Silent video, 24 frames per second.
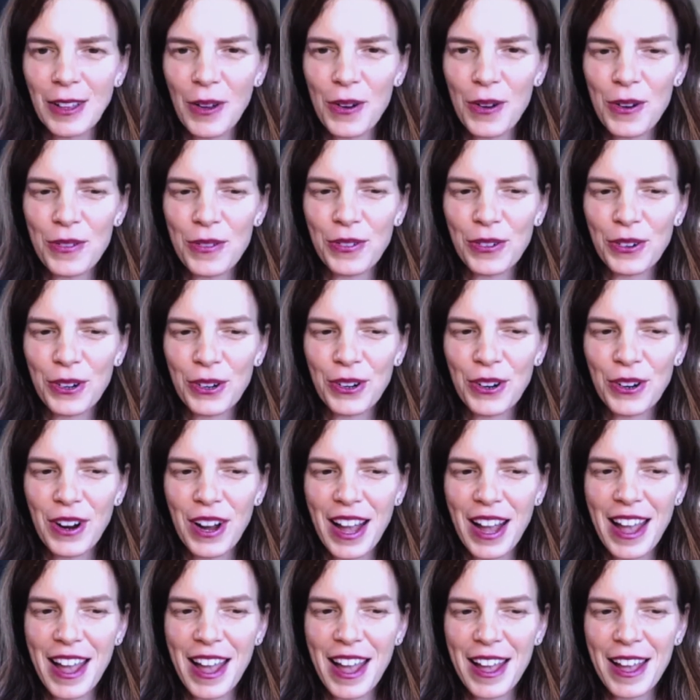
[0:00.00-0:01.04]
over
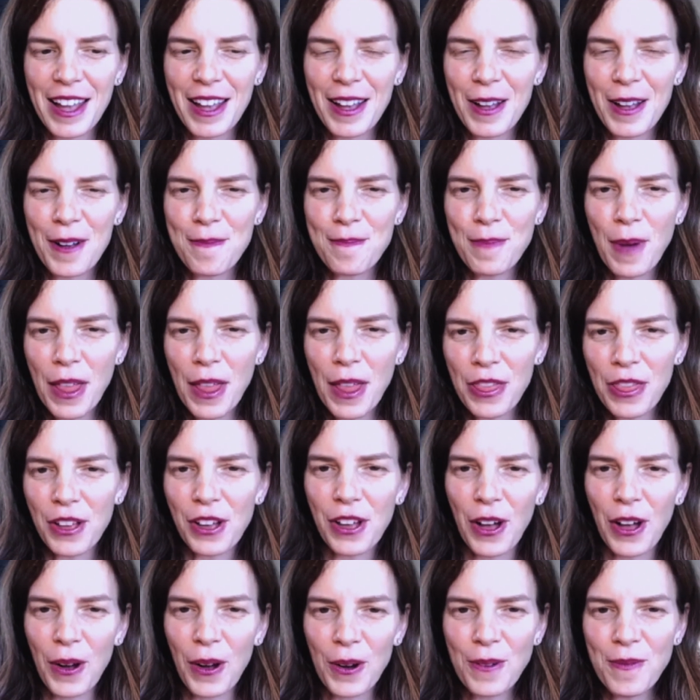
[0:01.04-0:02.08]
a month
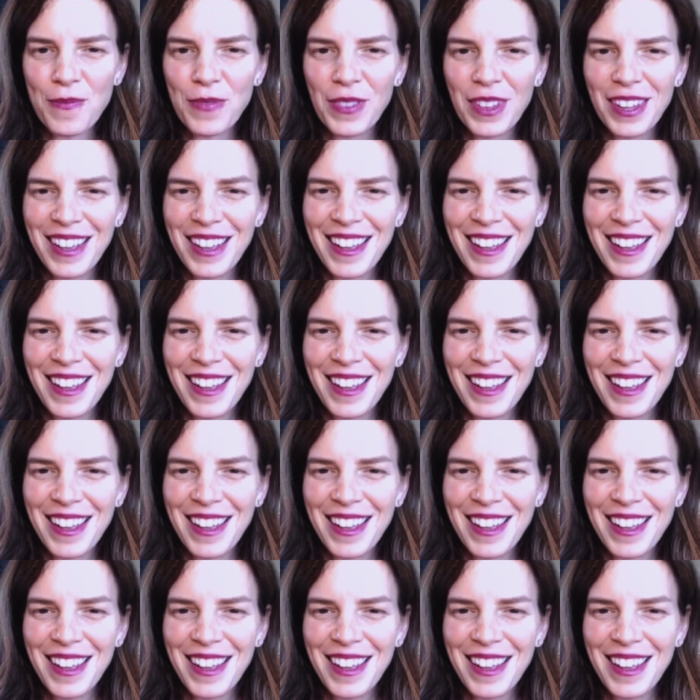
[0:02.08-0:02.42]
ago.